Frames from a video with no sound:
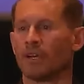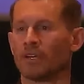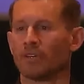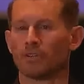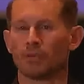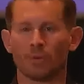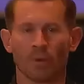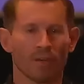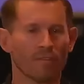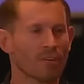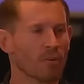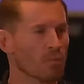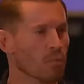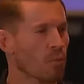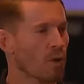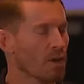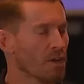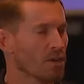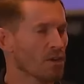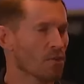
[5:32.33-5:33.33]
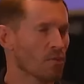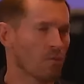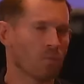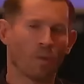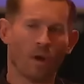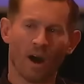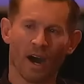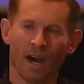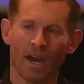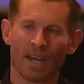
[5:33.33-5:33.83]
Do you ever wonder
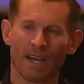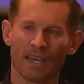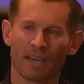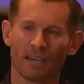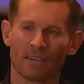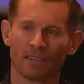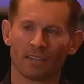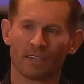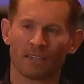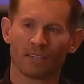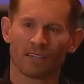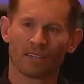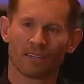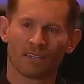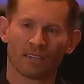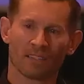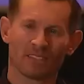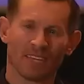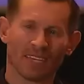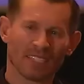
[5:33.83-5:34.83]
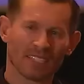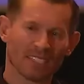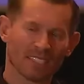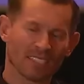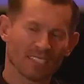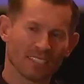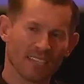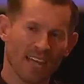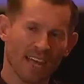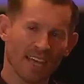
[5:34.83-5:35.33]
why they
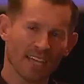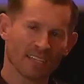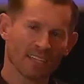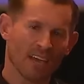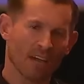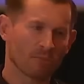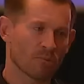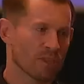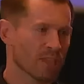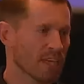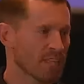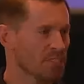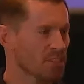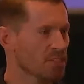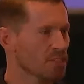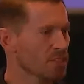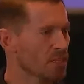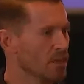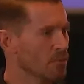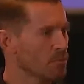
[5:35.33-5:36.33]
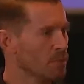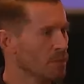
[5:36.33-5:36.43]
stay in that relationship?